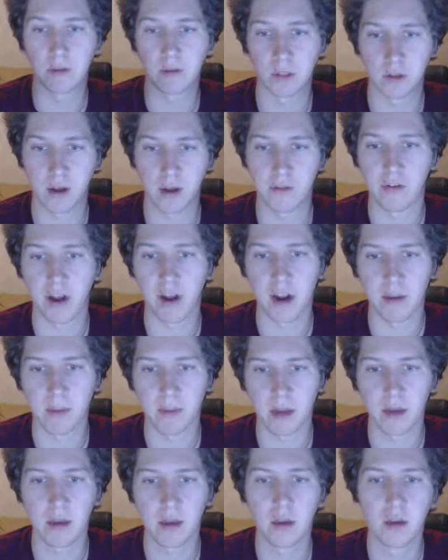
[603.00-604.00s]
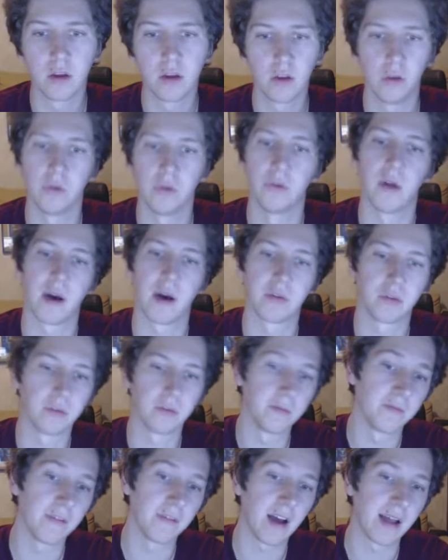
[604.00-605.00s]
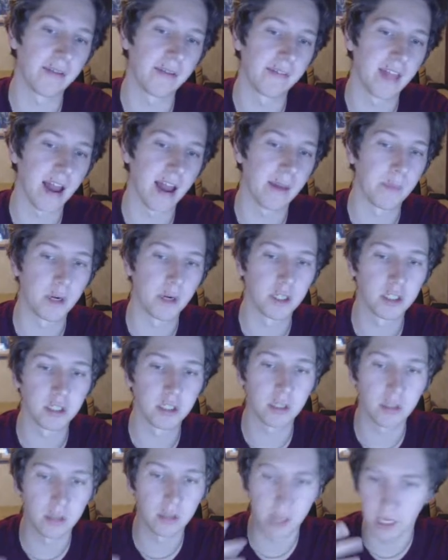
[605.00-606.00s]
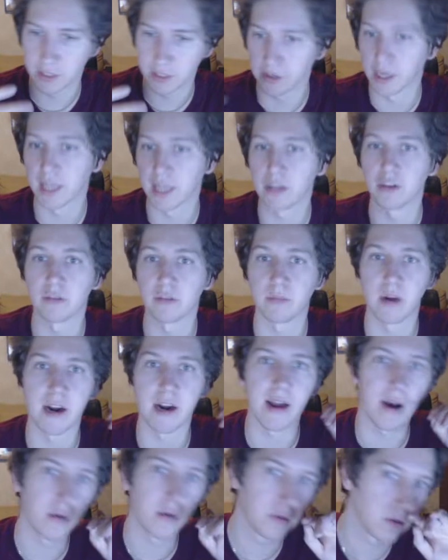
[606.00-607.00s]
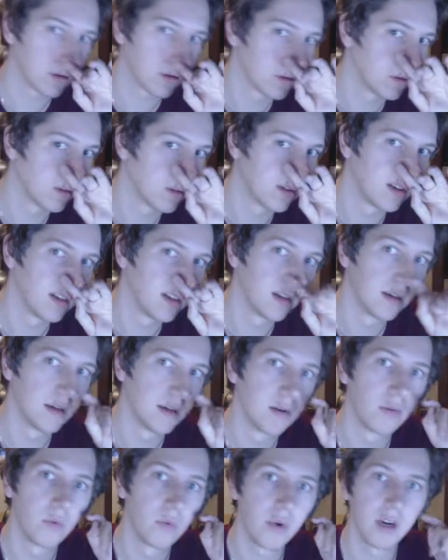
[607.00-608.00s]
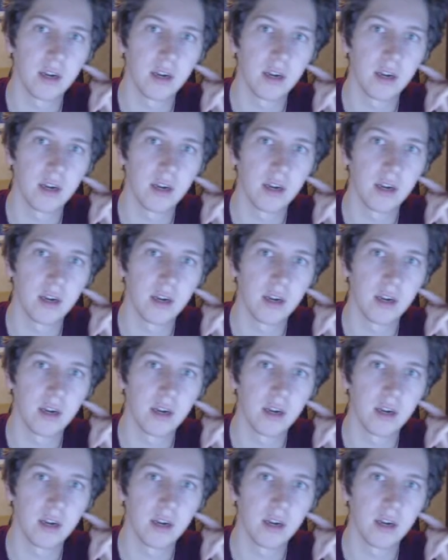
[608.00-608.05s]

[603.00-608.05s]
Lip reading: to every enemy. You now do 5 damage that you get to spread out. Really